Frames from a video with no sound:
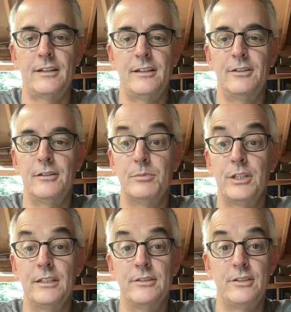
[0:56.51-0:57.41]
you're in
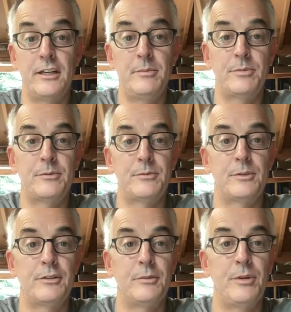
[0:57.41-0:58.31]
pretty good shape
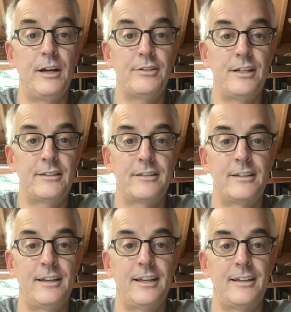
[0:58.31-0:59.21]
with your project,
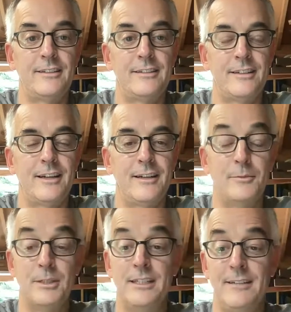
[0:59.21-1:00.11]
and
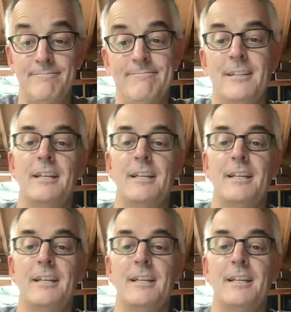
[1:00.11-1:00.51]
we did.